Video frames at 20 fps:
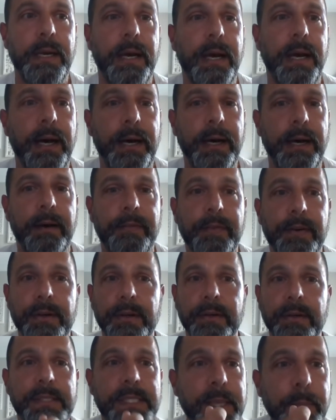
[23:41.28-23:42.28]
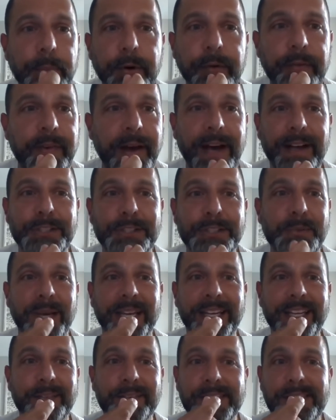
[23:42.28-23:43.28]
Uh, for simple fouls, you
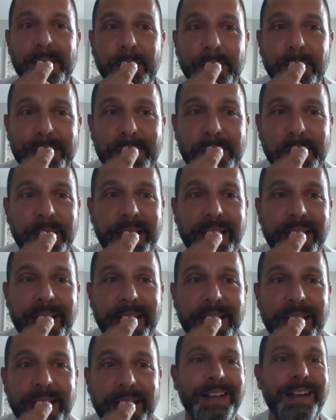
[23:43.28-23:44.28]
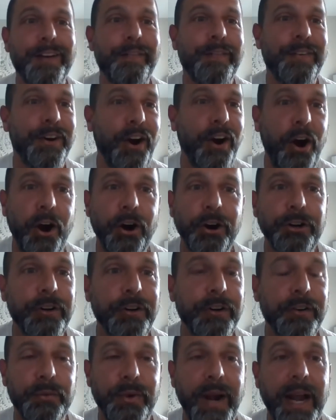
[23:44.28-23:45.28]
might give a simple tweet. For
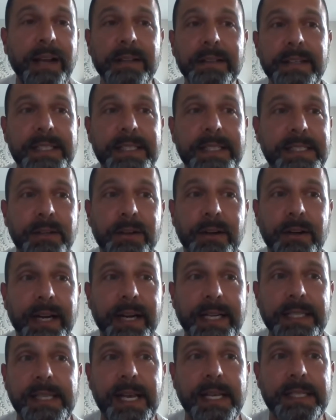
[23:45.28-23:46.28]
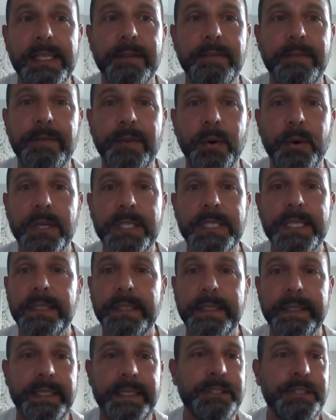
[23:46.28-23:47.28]
harder, reckless, or excessive force
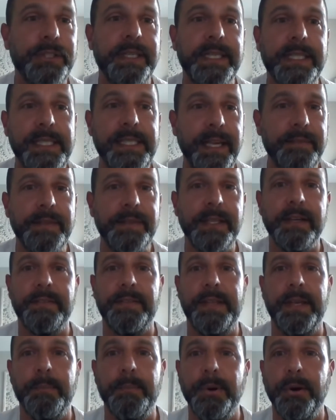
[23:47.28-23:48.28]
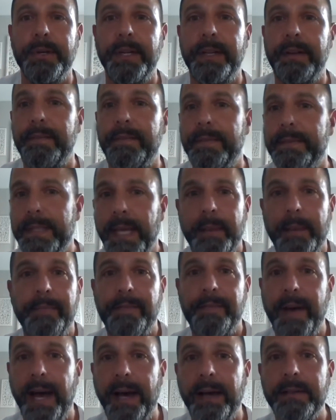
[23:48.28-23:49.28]
endangering safety of the opponent type
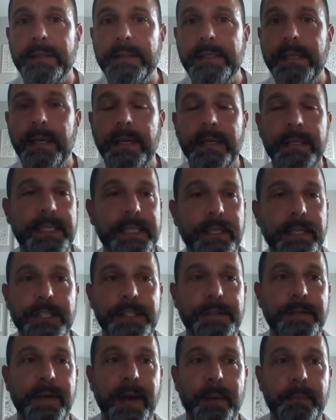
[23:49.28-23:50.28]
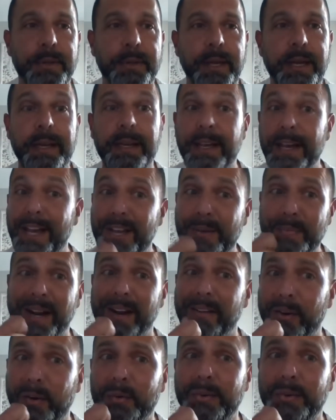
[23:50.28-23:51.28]
fouls, serious foul play, you might
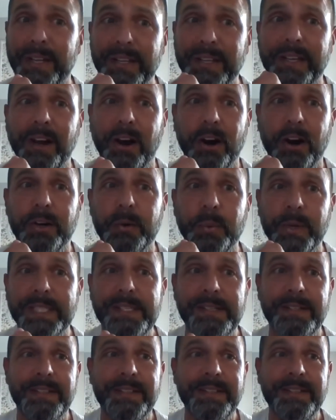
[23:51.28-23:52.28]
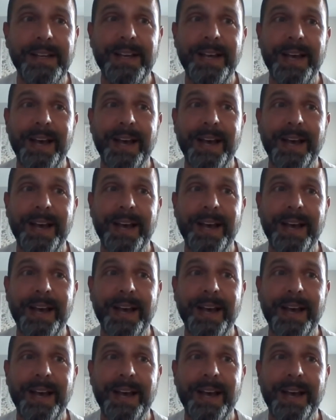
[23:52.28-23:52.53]
have a really hard whistle.